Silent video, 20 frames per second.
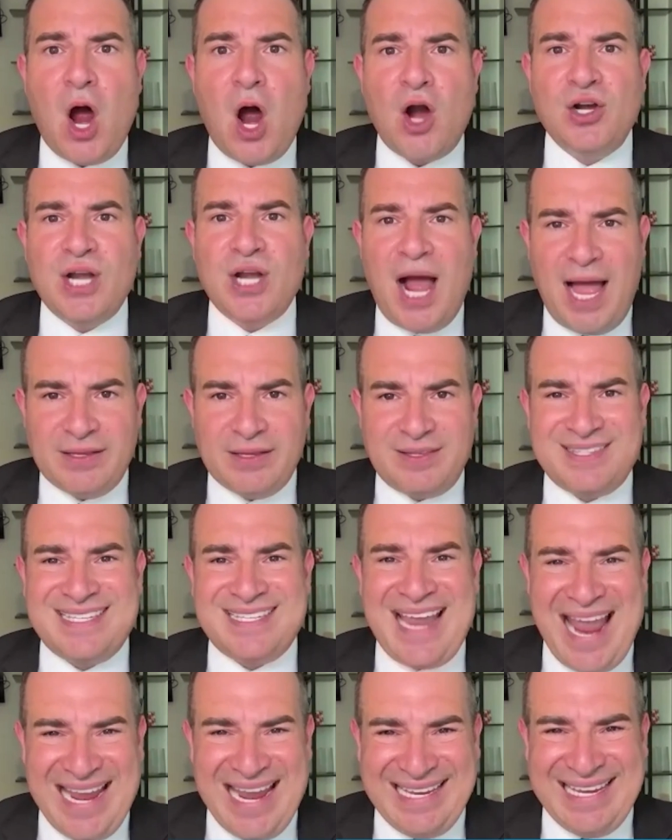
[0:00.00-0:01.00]
are not
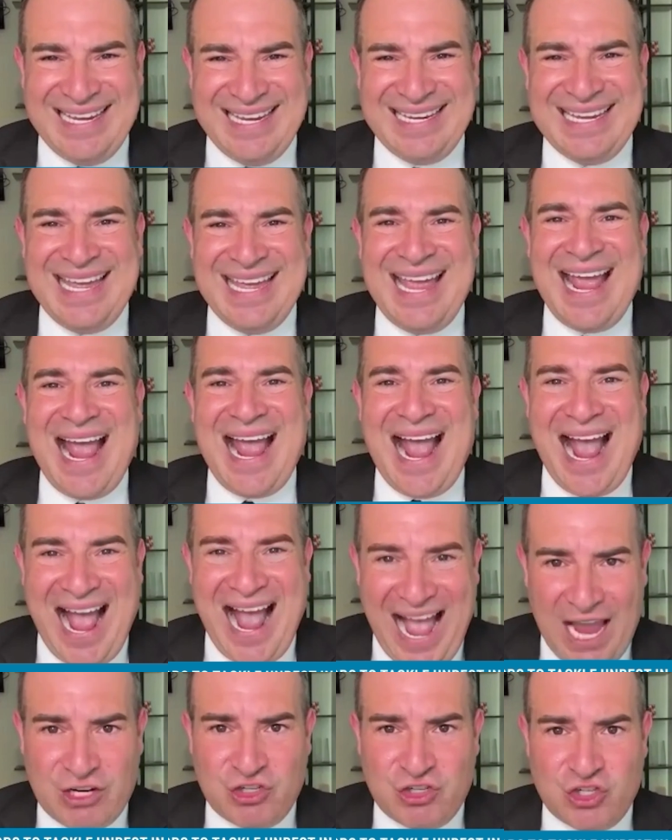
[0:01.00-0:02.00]
taking
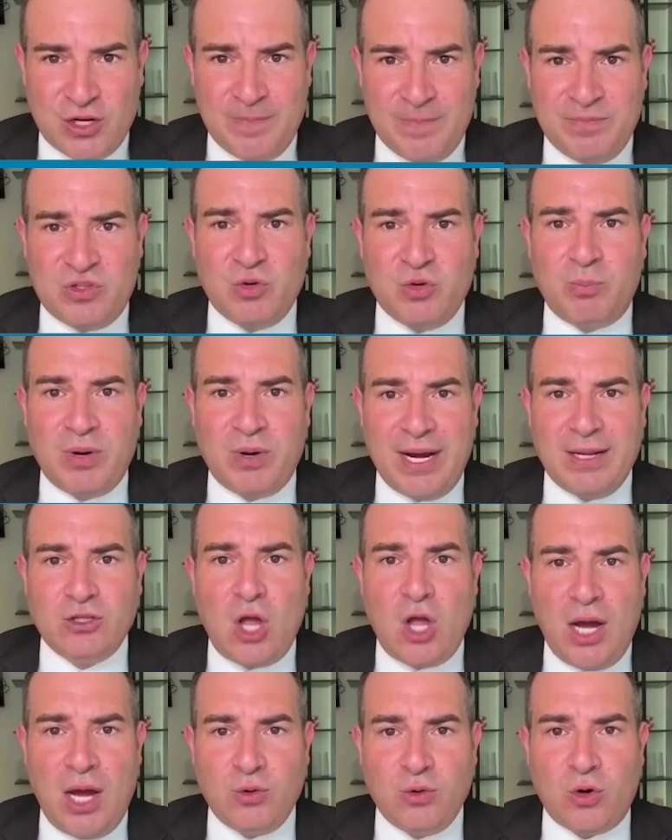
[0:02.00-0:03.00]
action to
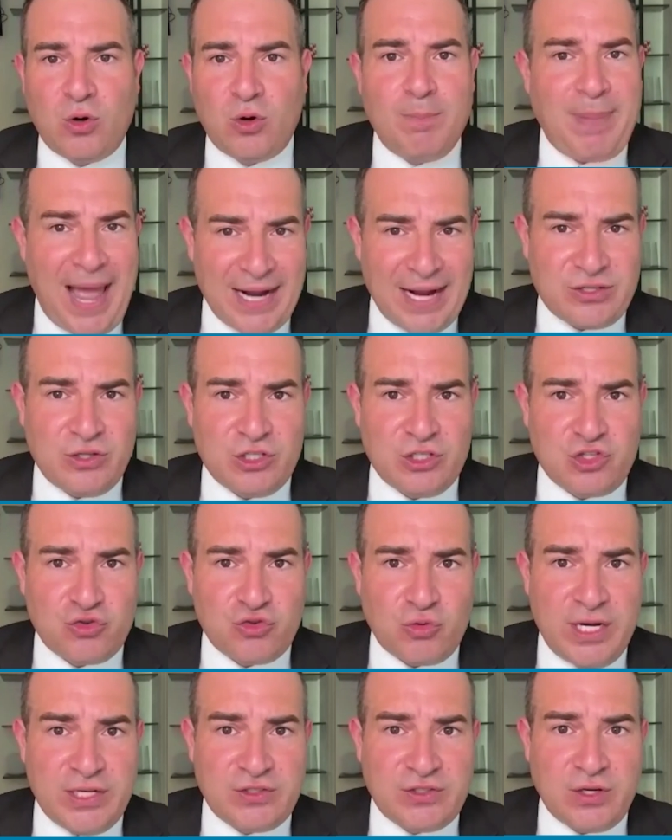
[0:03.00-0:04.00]
bring law and order back to the
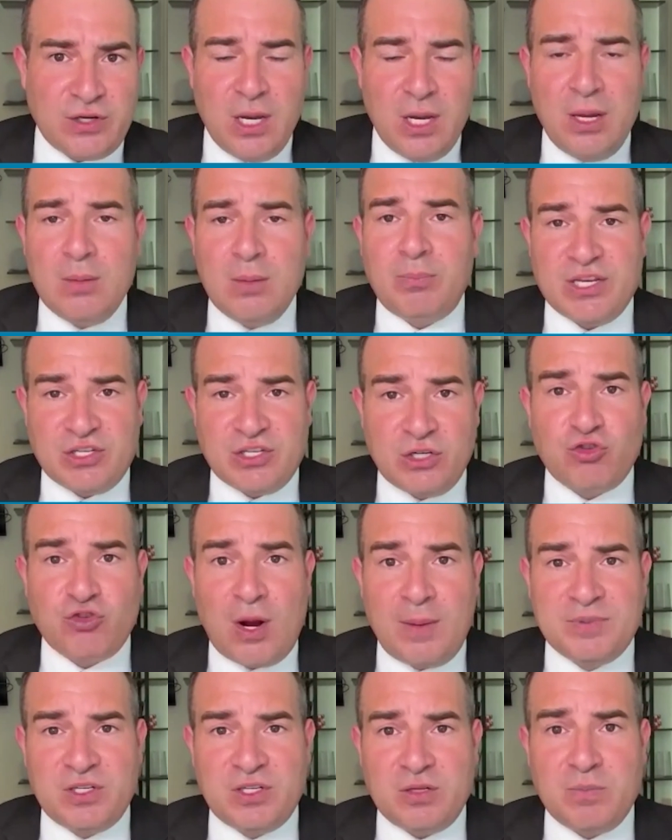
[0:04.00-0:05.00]
streets.
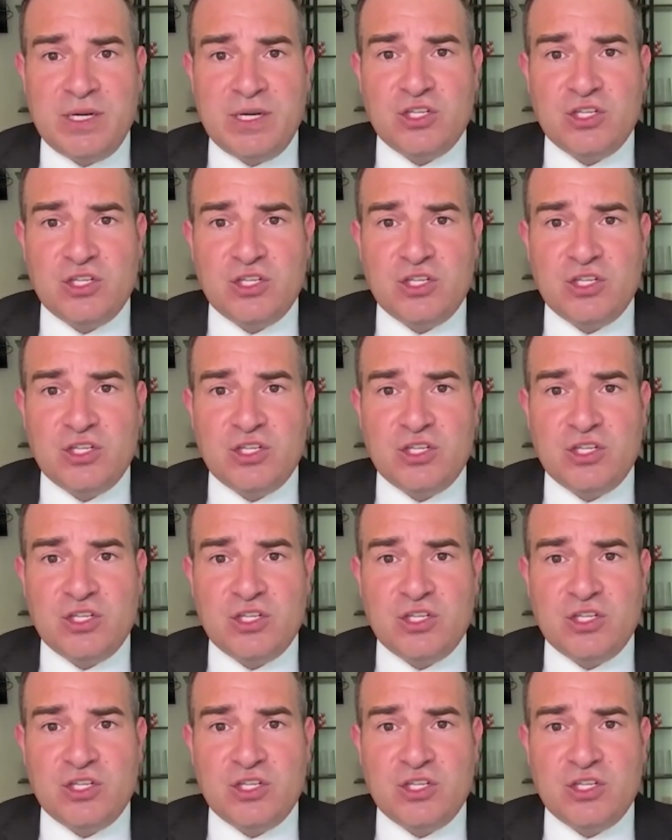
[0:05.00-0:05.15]
President Trump's